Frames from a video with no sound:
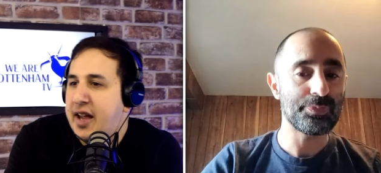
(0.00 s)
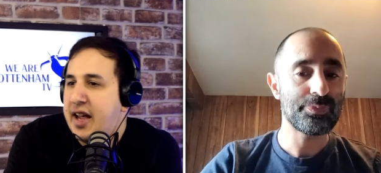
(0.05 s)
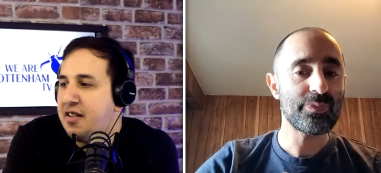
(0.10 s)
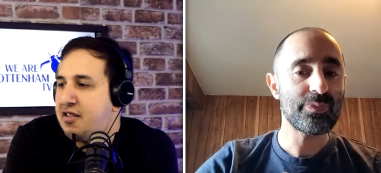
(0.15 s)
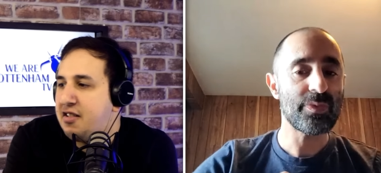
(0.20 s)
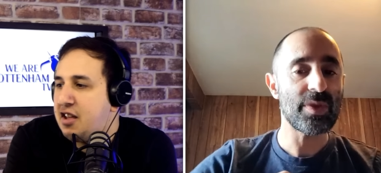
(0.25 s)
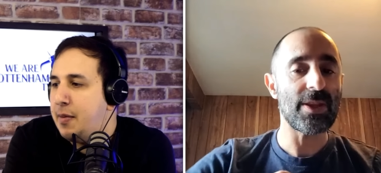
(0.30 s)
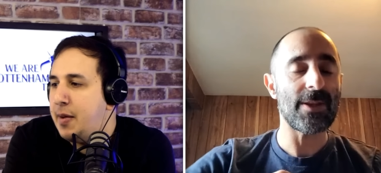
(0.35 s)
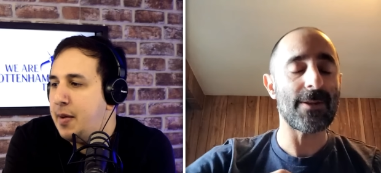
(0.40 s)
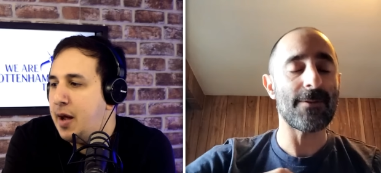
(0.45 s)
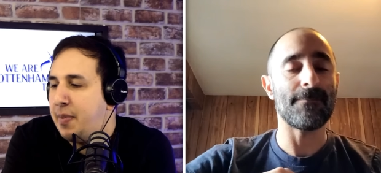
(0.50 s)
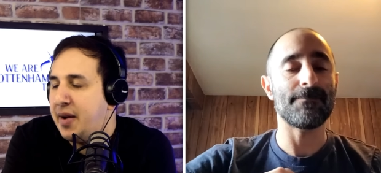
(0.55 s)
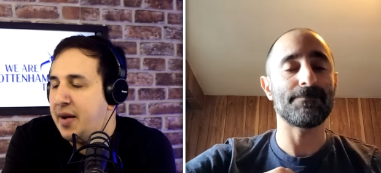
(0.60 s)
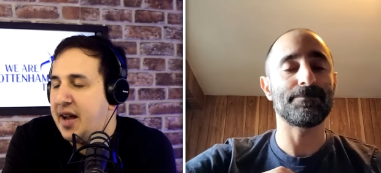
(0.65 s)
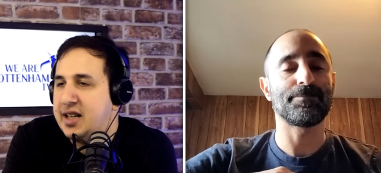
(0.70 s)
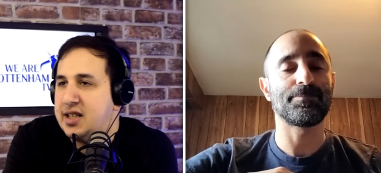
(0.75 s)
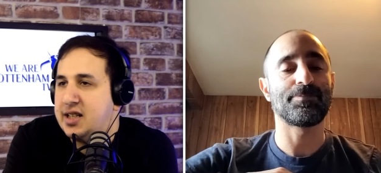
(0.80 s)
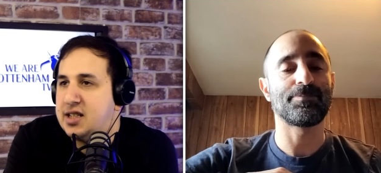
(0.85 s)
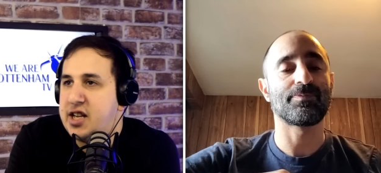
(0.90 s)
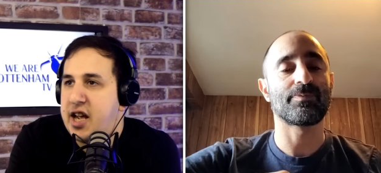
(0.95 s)
Speaker 1: he's going to be up
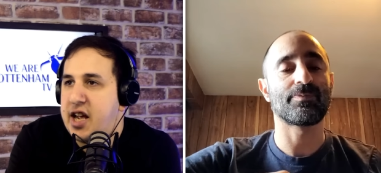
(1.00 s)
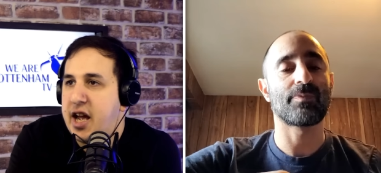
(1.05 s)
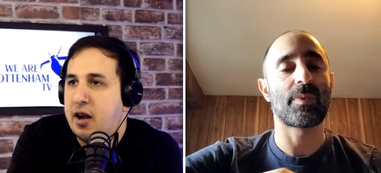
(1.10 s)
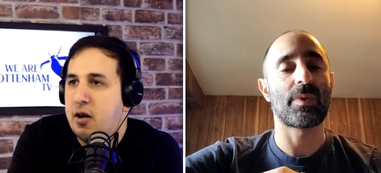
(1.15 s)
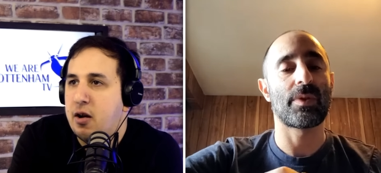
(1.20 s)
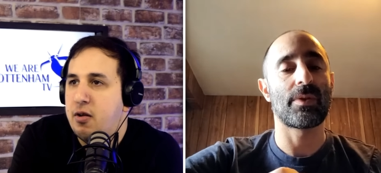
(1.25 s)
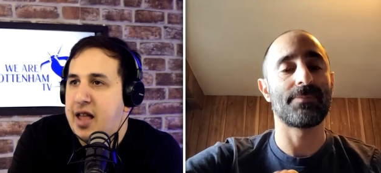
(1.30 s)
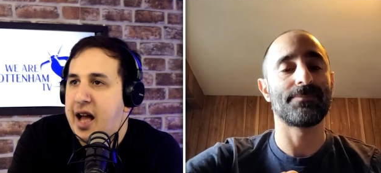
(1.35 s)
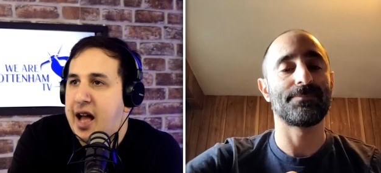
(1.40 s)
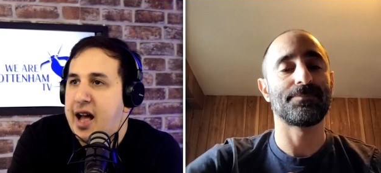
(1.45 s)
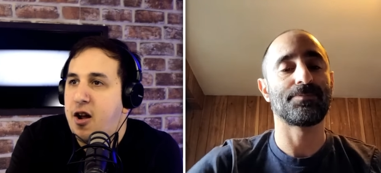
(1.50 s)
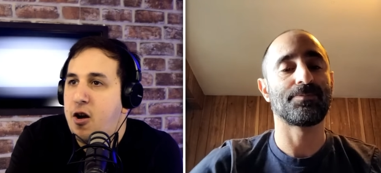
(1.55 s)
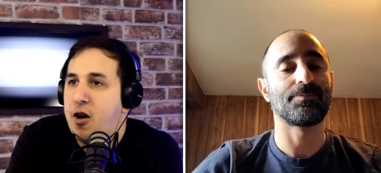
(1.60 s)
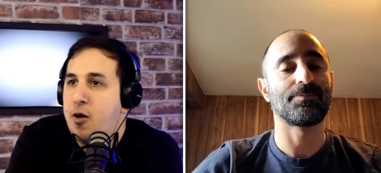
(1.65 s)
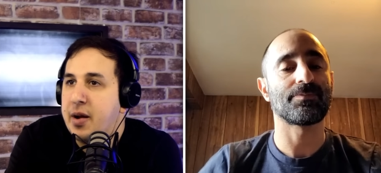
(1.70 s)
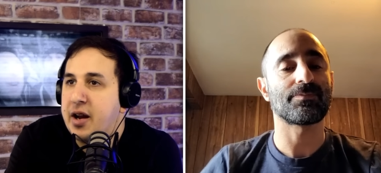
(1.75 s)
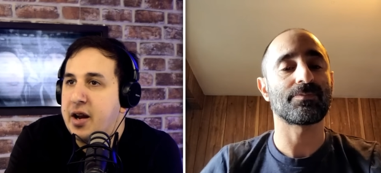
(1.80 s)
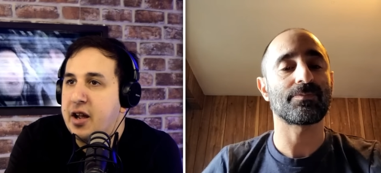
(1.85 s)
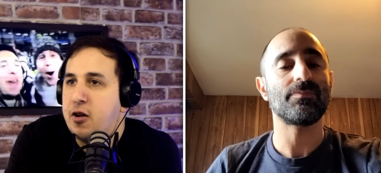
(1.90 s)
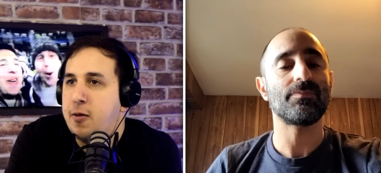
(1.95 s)
against Diogo Dalot,
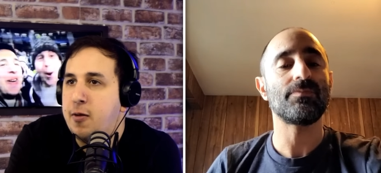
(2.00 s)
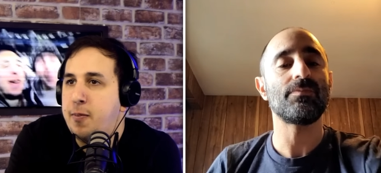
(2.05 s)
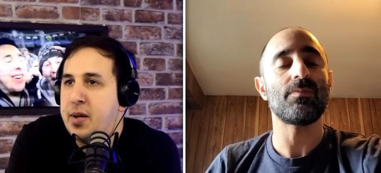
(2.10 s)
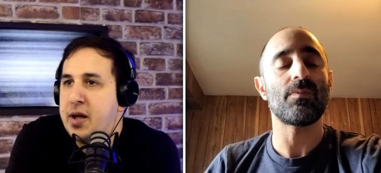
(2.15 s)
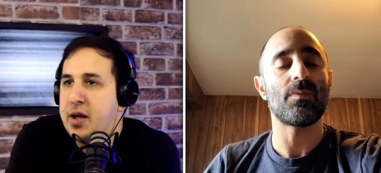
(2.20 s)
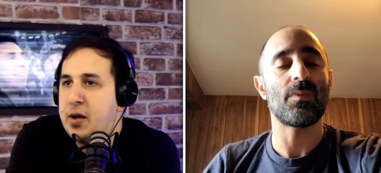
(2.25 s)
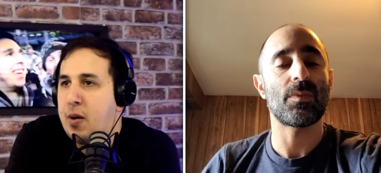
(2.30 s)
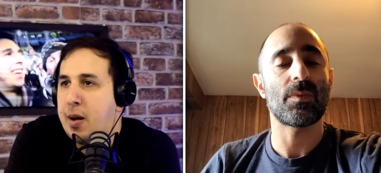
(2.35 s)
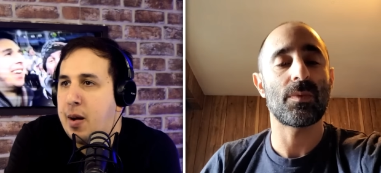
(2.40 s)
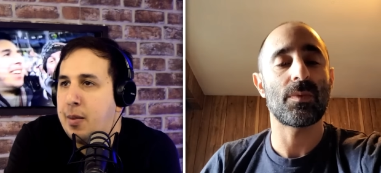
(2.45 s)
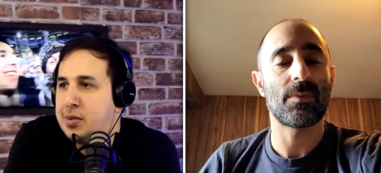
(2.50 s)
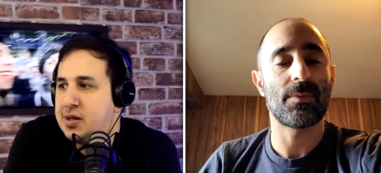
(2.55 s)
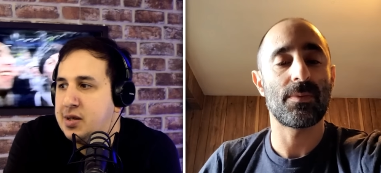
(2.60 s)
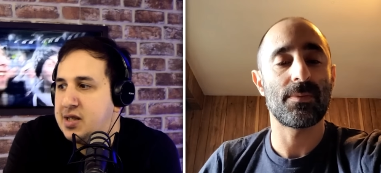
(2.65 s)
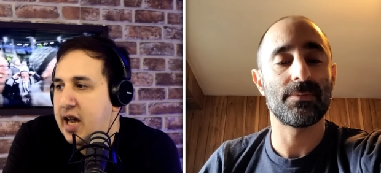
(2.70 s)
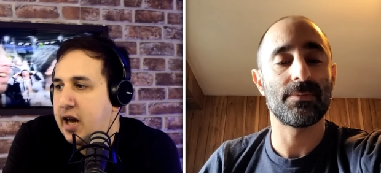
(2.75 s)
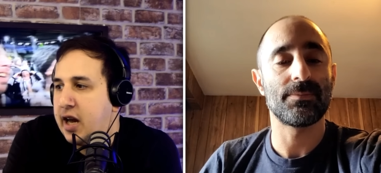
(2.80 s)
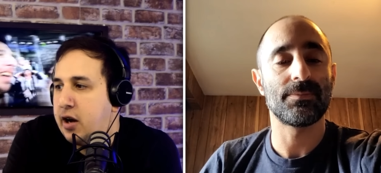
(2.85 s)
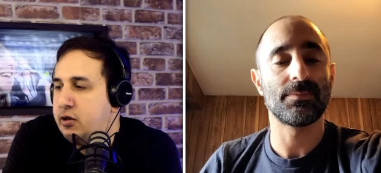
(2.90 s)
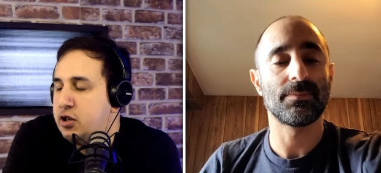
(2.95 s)
but it could be Wan
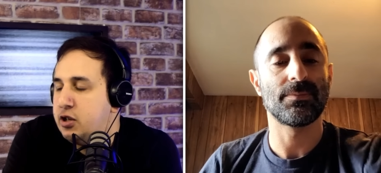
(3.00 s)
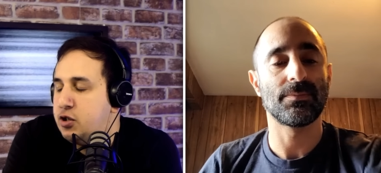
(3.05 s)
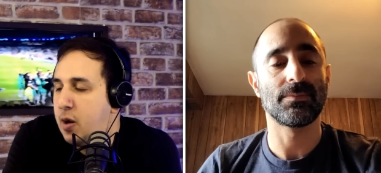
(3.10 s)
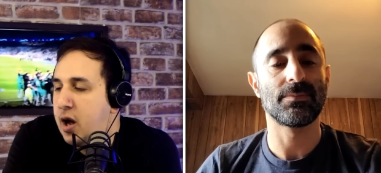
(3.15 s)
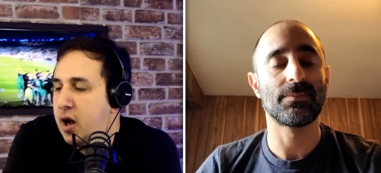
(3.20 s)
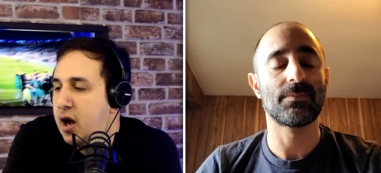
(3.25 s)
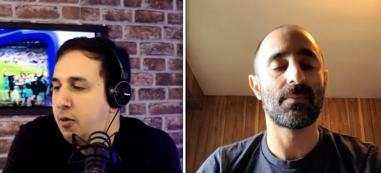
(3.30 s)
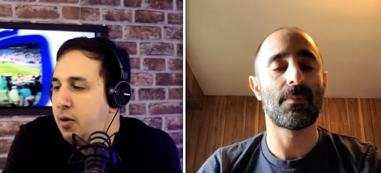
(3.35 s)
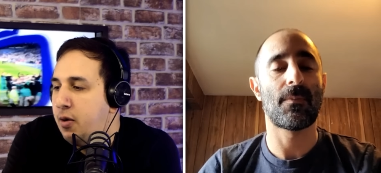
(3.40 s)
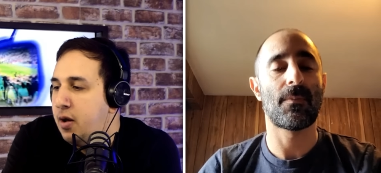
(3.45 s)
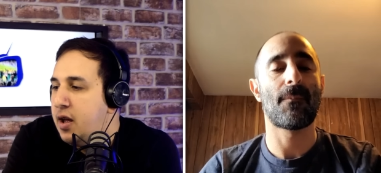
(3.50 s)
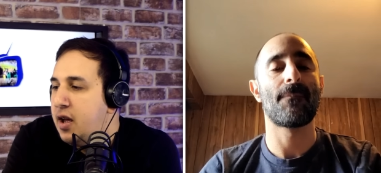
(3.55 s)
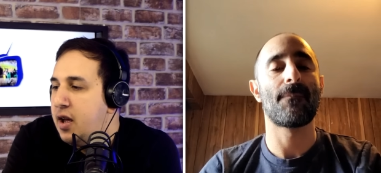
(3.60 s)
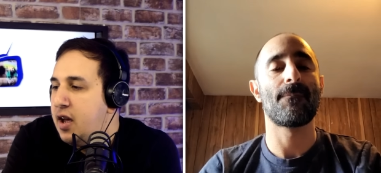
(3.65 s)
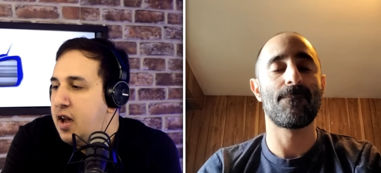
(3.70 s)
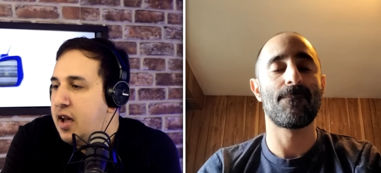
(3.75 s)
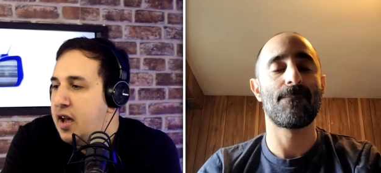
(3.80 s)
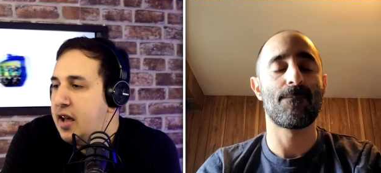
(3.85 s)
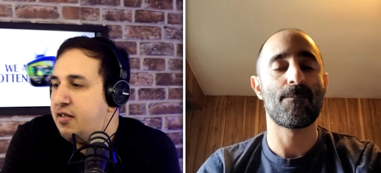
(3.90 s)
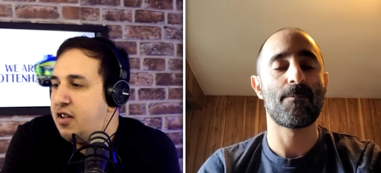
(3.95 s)
Bissaka as well.
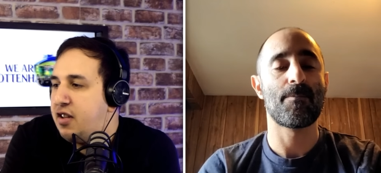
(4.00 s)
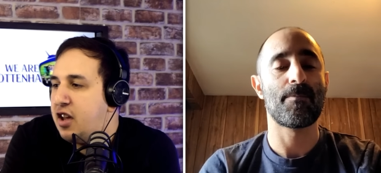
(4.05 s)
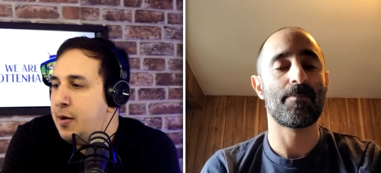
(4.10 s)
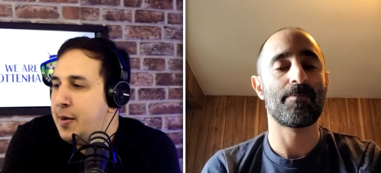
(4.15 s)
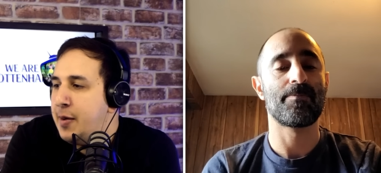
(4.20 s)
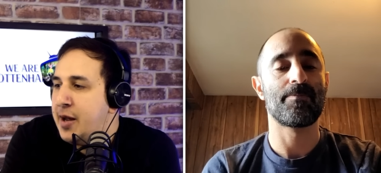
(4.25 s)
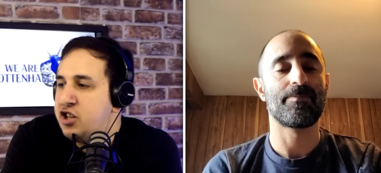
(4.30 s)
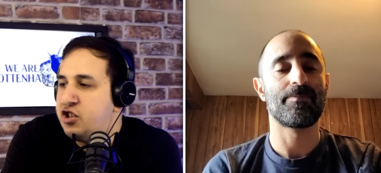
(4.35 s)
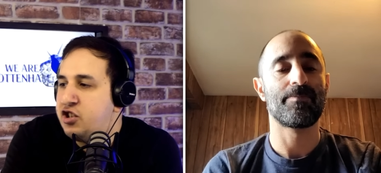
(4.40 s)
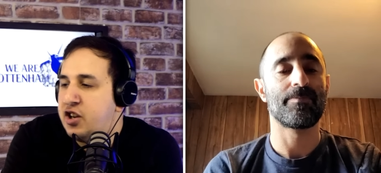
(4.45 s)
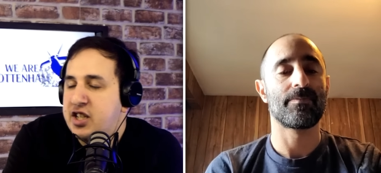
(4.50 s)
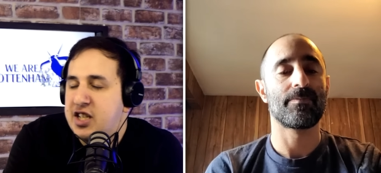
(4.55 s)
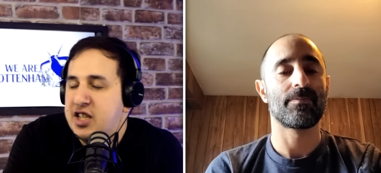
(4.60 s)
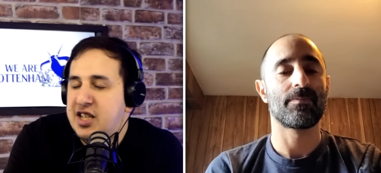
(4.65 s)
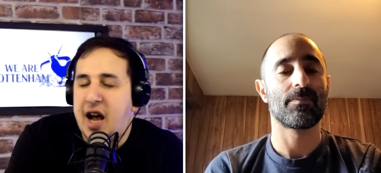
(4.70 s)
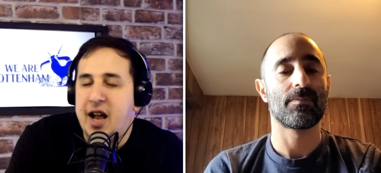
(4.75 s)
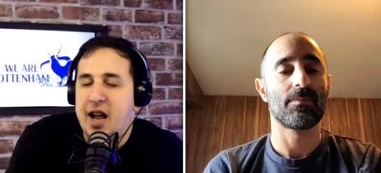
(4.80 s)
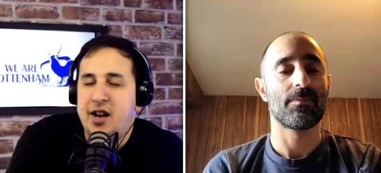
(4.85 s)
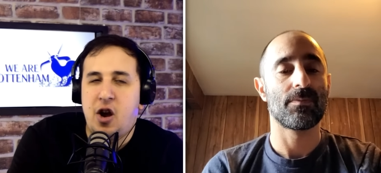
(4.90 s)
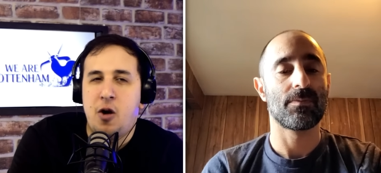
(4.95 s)
It's going to be interesting
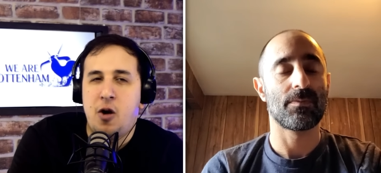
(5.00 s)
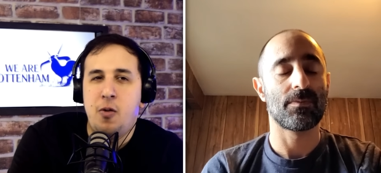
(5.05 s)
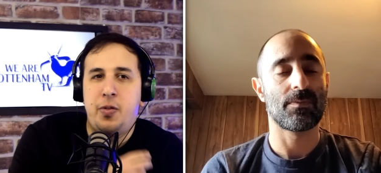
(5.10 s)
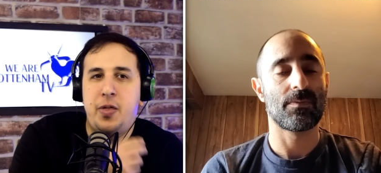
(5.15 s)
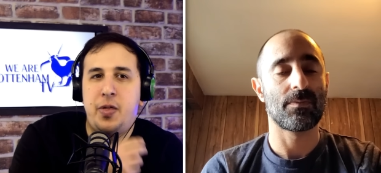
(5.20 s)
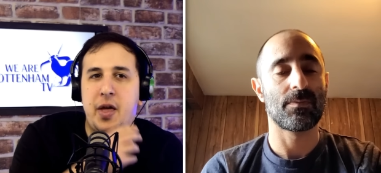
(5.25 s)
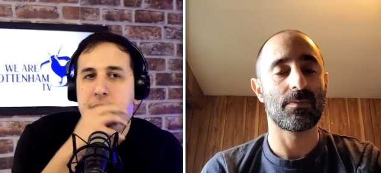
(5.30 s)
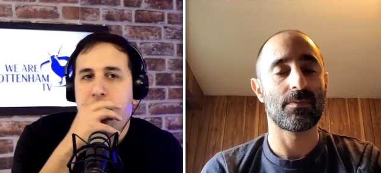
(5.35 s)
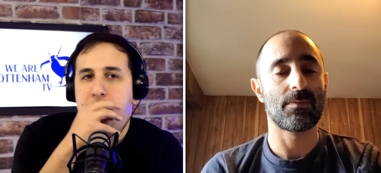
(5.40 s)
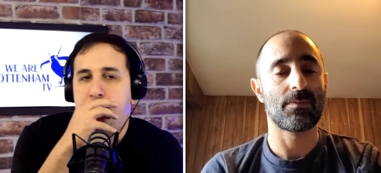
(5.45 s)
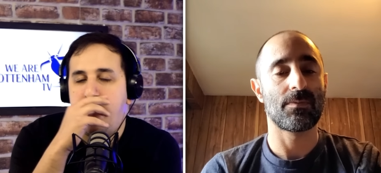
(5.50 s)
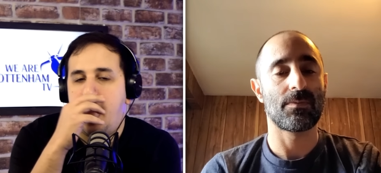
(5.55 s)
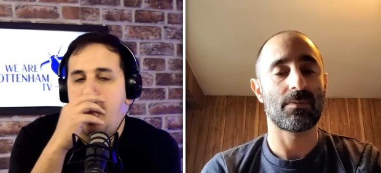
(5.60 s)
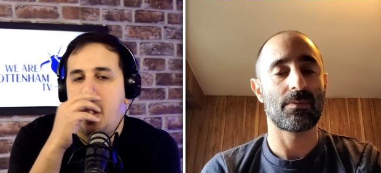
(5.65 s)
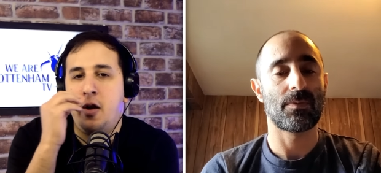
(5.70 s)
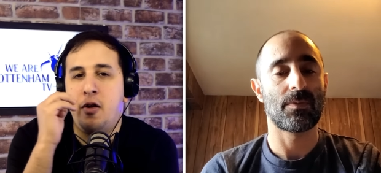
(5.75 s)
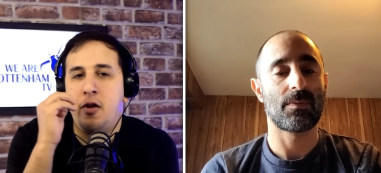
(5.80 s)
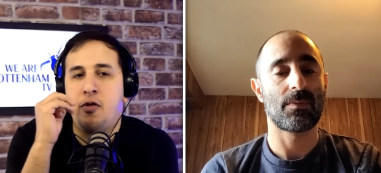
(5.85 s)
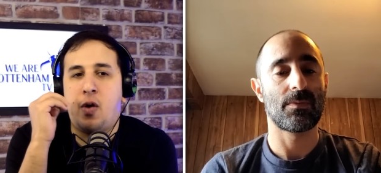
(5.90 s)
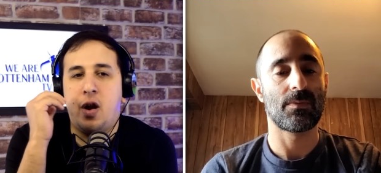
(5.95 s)
to. I don't think
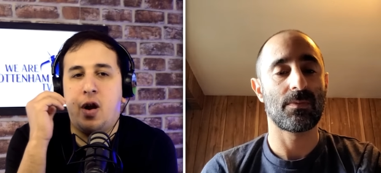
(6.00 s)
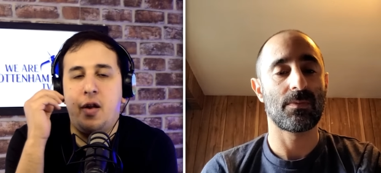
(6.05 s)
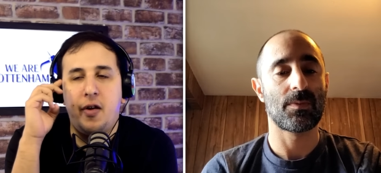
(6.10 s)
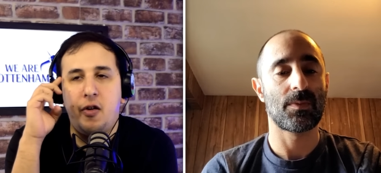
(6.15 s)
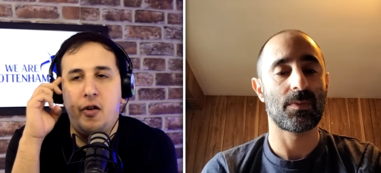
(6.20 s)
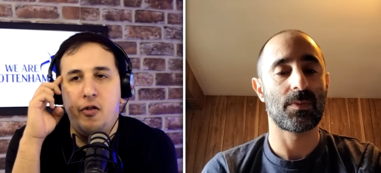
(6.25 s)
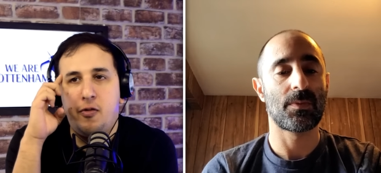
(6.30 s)
Werner is one of those